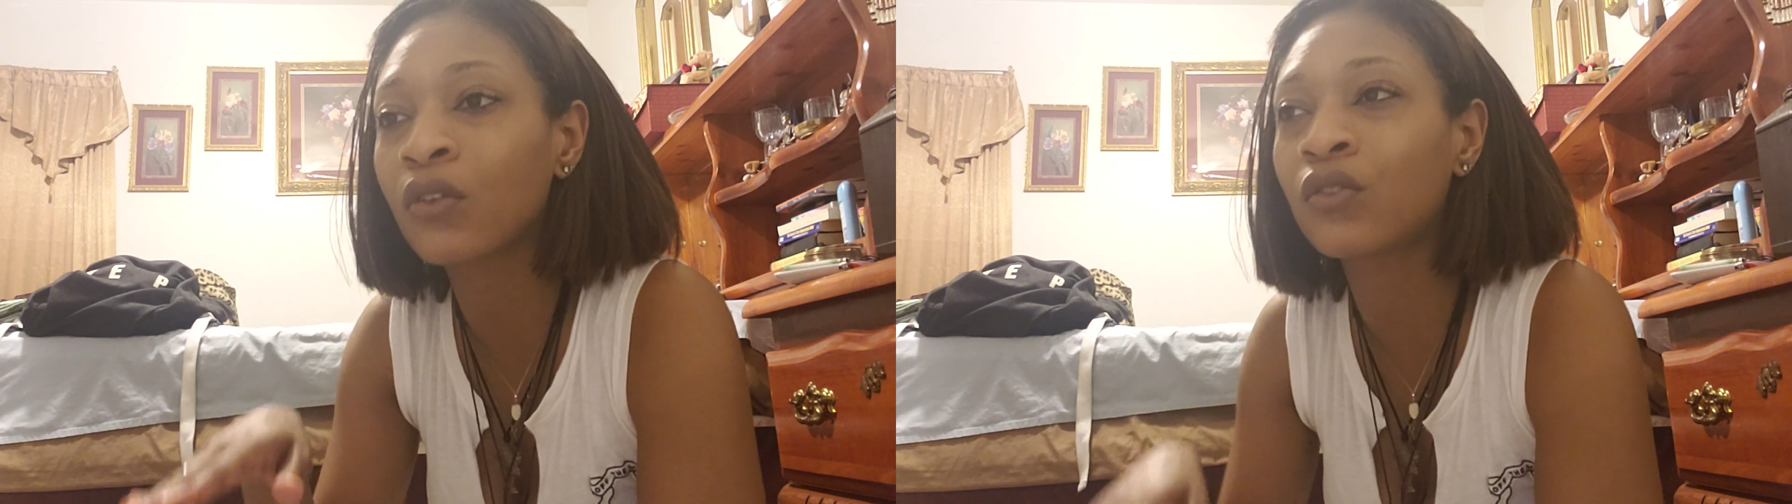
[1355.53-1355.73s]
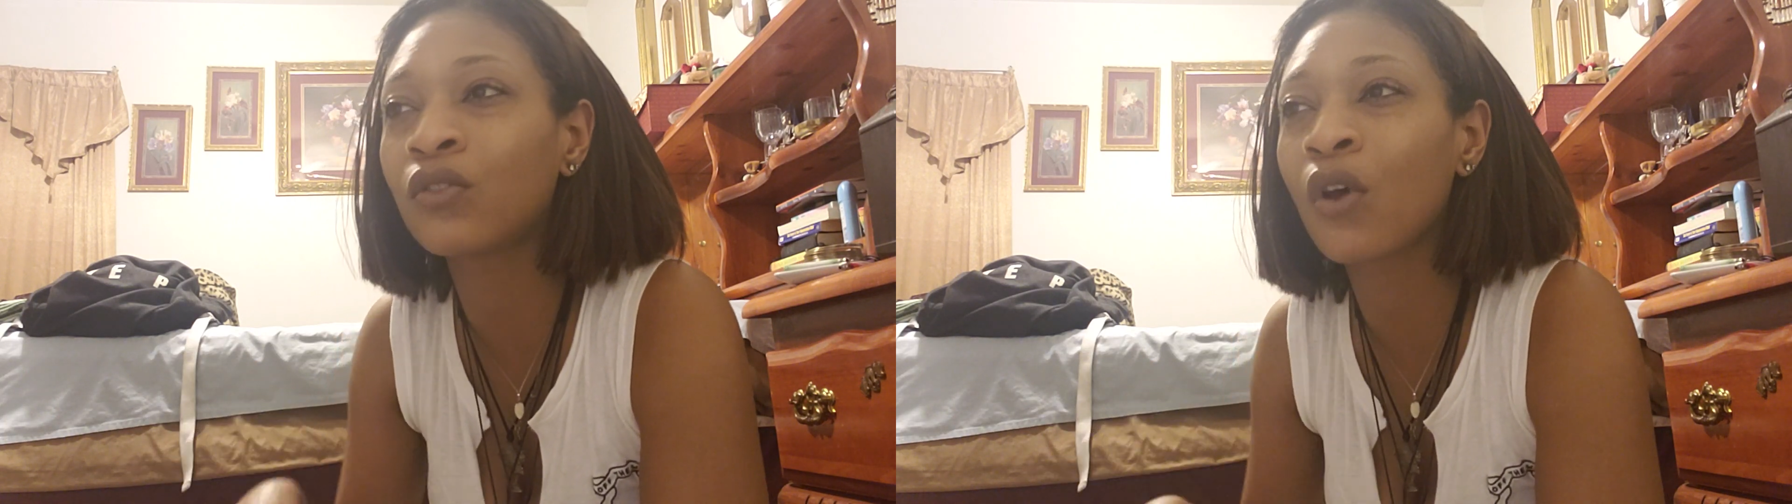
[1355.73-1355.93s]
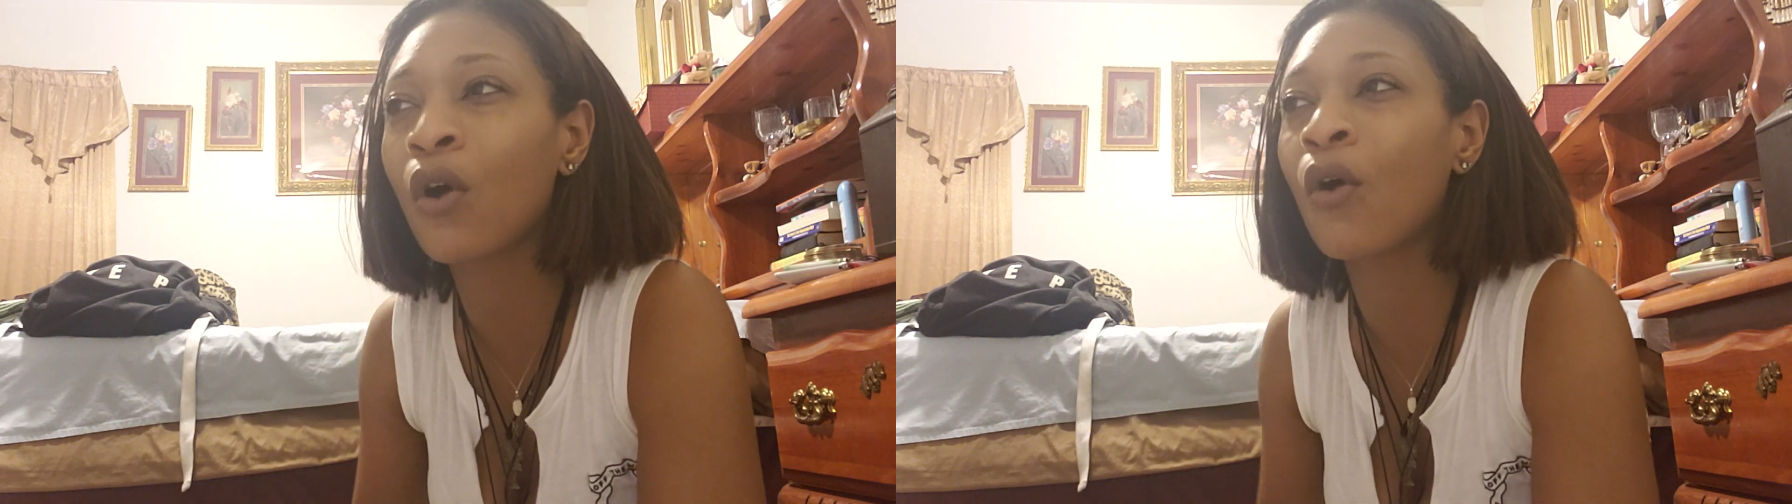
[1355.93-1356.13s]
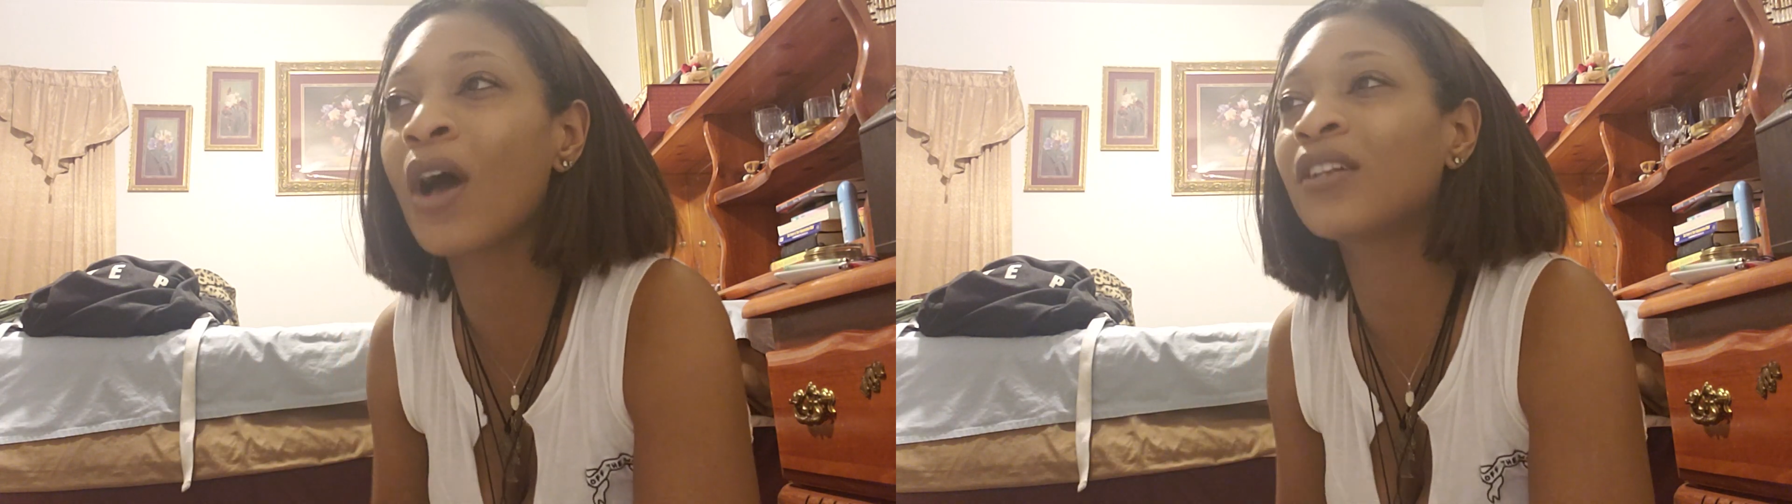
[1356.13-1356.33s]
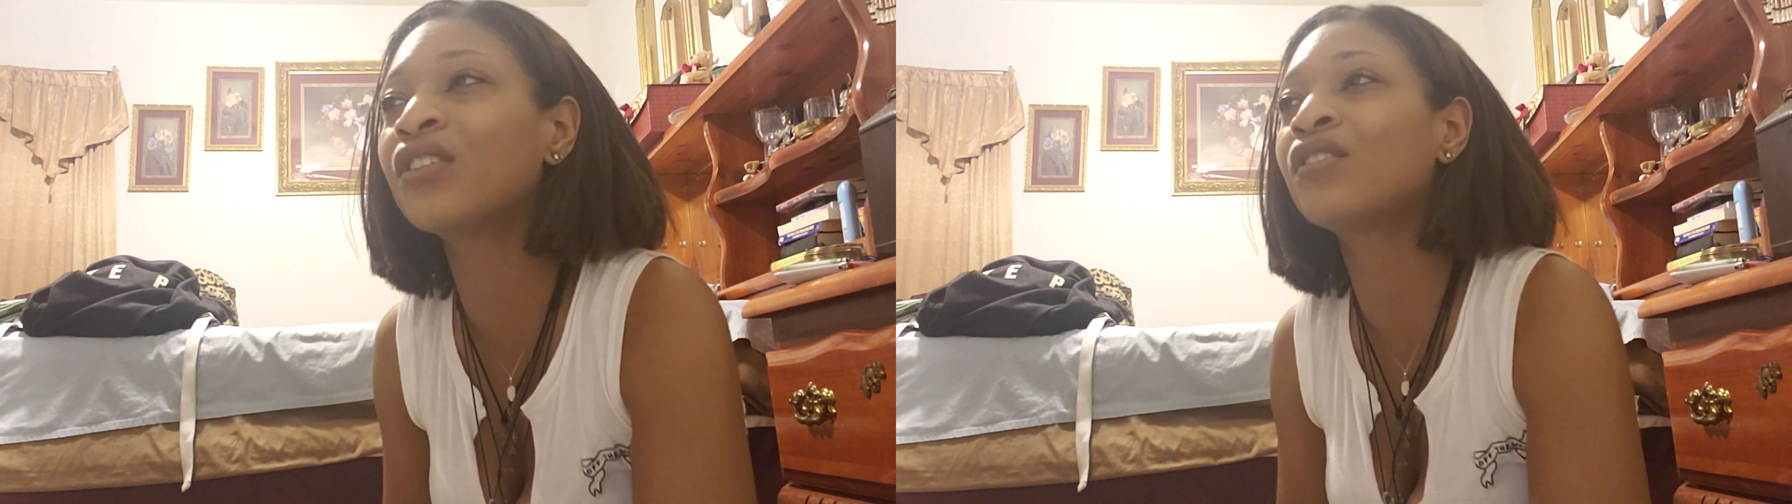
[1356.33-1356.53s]
so
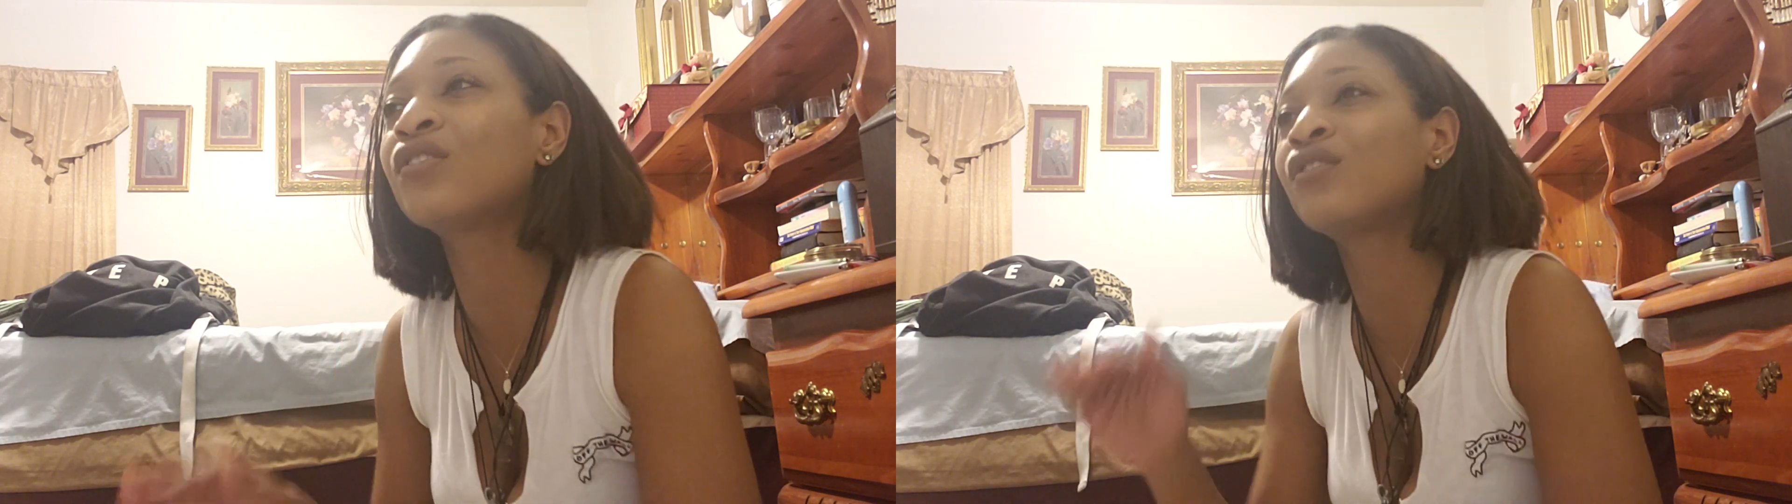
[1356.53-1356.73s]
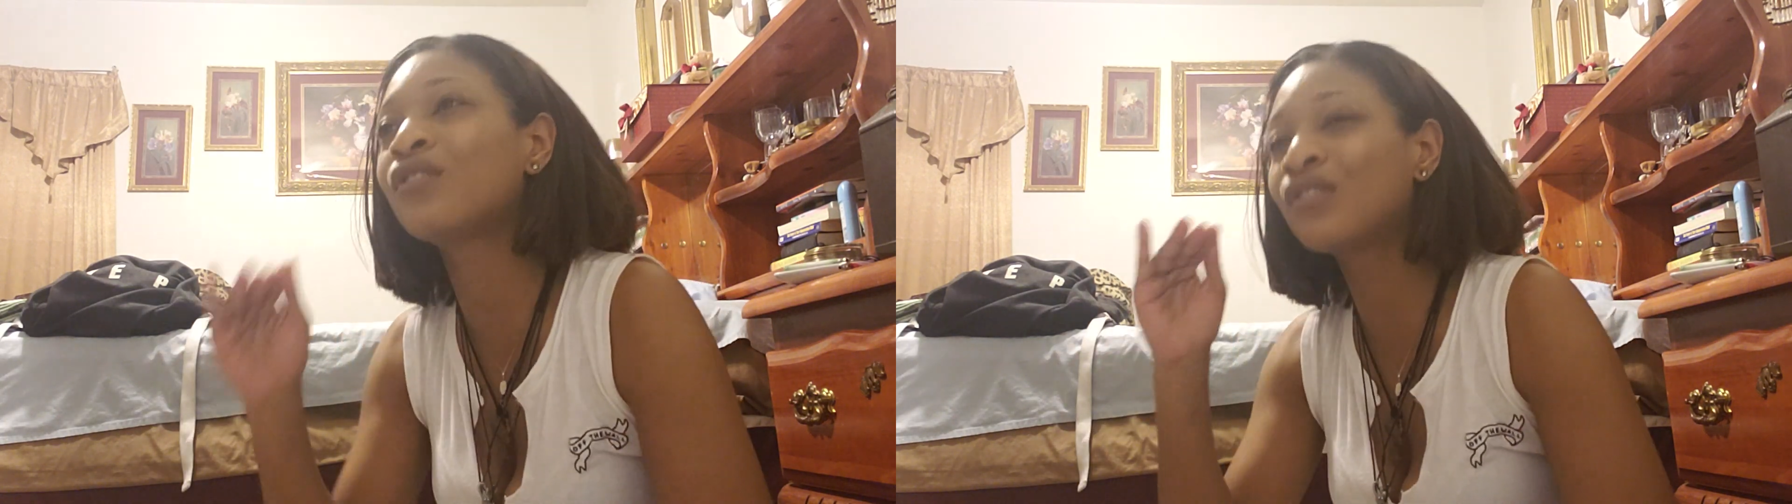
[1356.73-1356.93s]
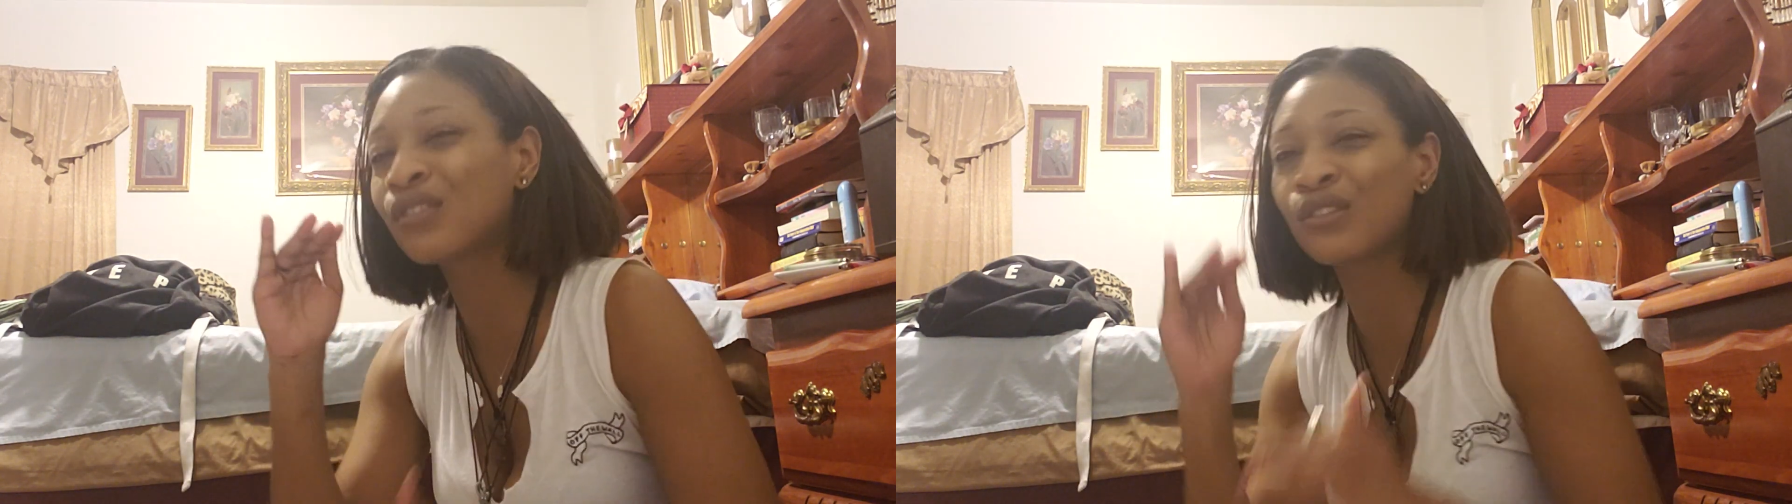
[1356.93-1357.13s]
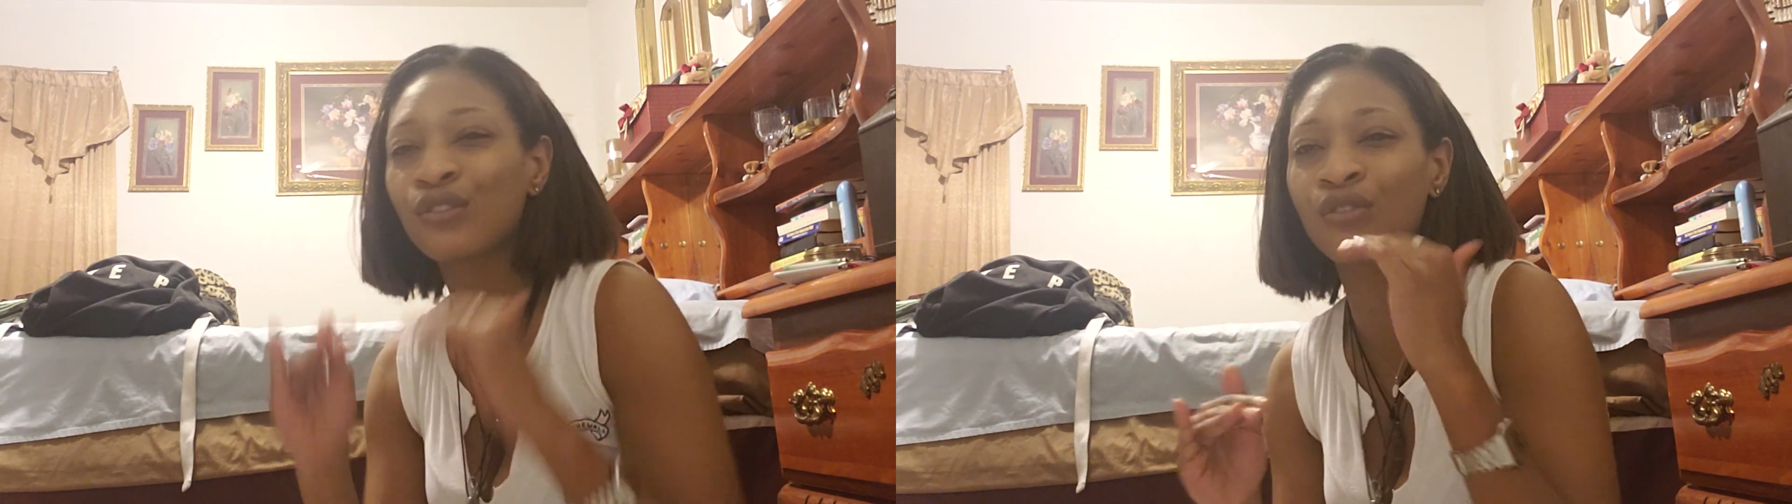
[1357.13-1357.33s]
I just